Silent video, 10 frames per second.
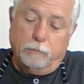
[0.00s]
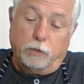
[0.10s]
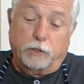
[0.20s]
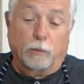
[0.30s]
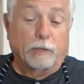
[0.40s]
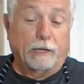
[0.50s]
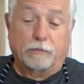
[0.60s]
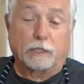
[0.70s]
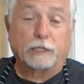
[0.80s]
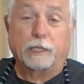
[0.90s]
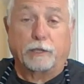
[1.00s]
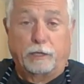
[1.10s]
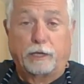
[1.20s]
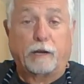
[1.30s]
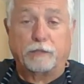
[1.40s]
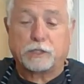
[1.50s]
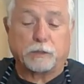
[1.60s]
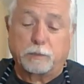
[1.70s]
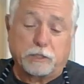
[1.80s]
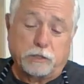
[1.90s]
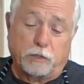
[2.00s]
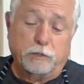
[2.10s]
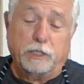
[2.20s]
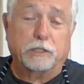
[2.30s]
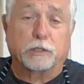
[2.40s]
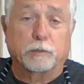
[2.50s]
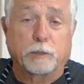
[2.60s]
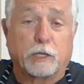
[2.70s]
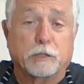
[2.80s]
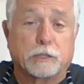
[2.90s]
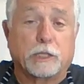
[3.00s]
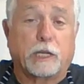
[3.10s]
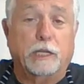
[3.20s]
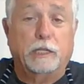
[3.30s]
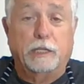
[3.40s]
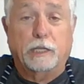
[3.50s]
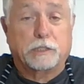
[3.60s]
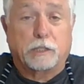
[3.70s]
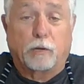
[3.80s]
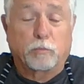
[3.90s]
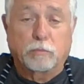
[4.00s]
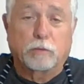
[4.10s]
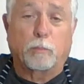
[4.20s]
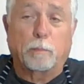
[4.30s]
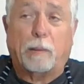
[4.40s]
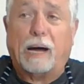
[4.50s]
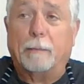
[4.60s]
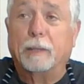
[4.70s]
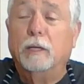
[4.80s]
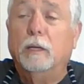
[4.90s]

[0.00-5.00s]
you don't have the lid on it. Obviously, you don't need to because the candied nuts don't pop.